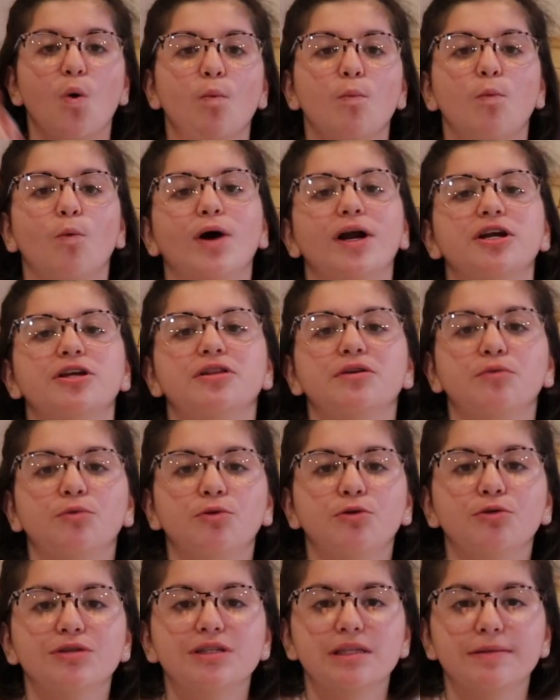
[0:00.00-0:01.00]

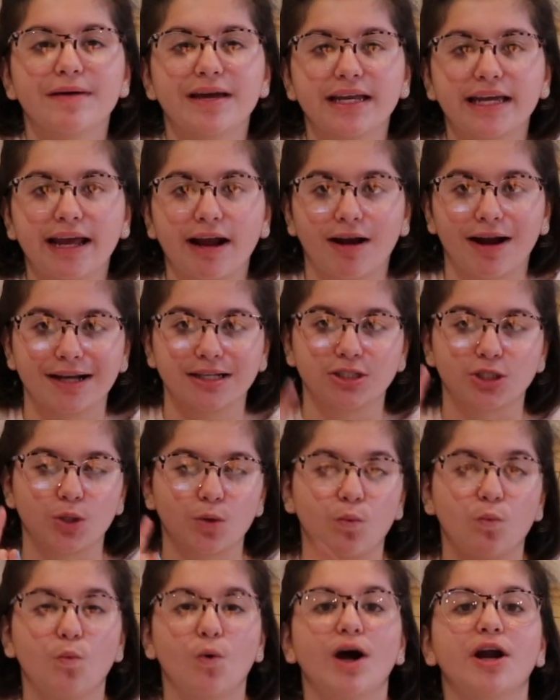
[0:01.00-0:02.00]
Who's the main
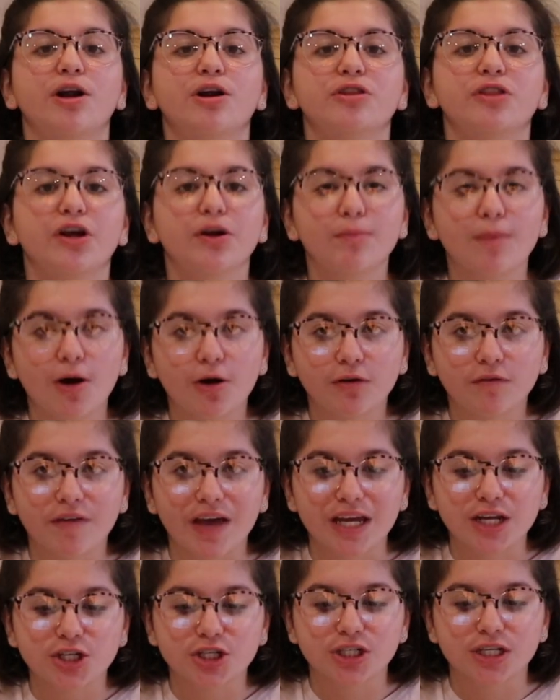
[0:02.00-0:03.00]
character? What are their
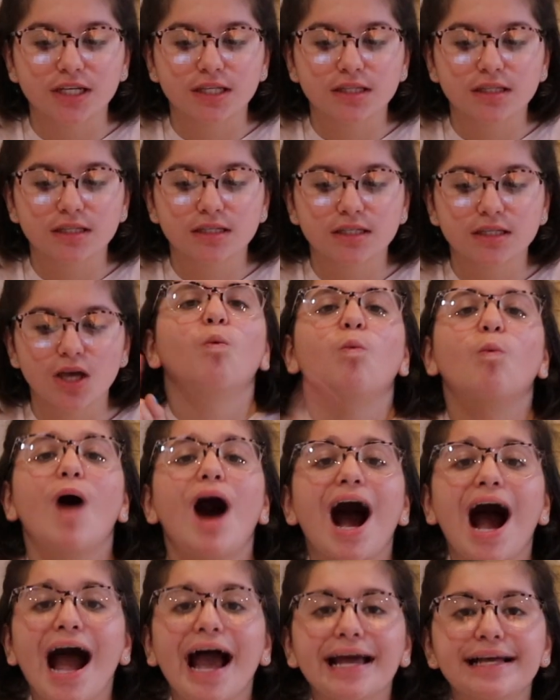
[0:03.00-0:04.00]
motivations?
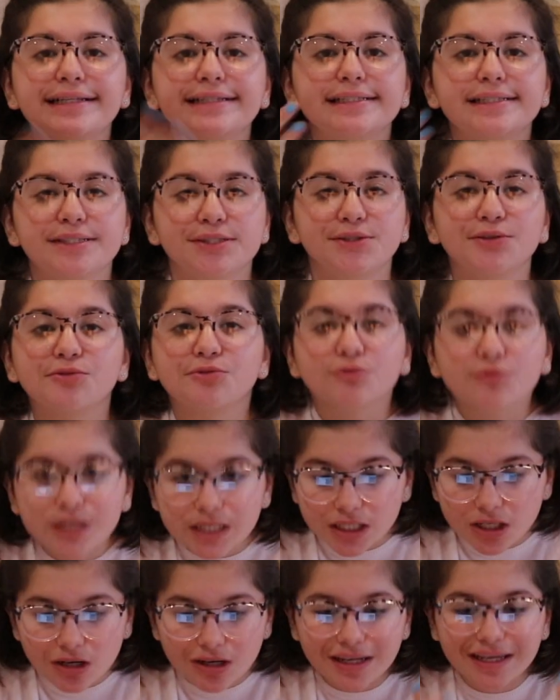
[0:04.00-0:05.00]
Why does the
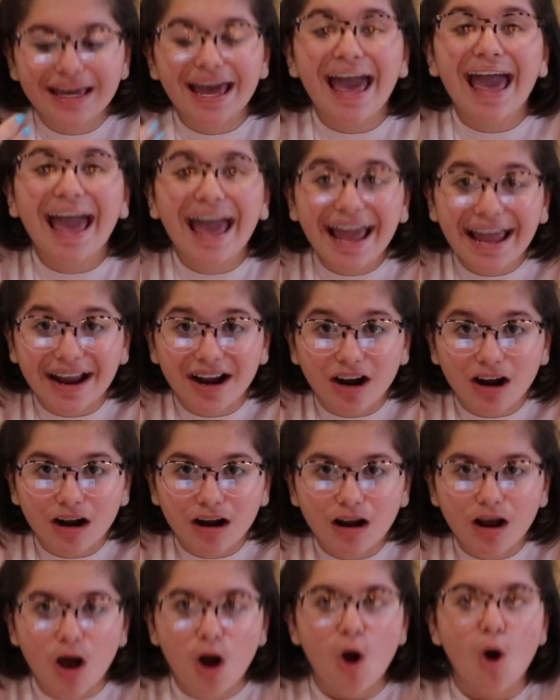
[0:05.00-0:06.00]
reader care?